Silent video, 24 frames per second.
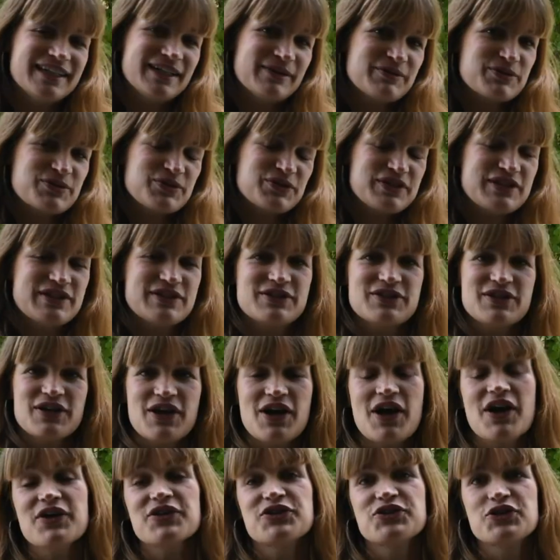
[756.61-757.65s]
There was all these
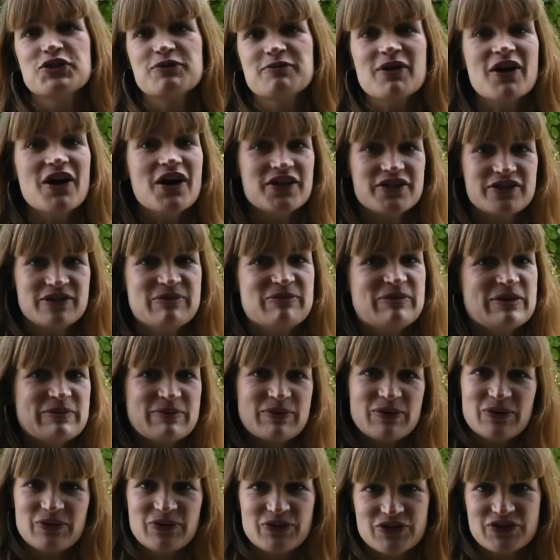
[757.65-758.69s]
super awesome people.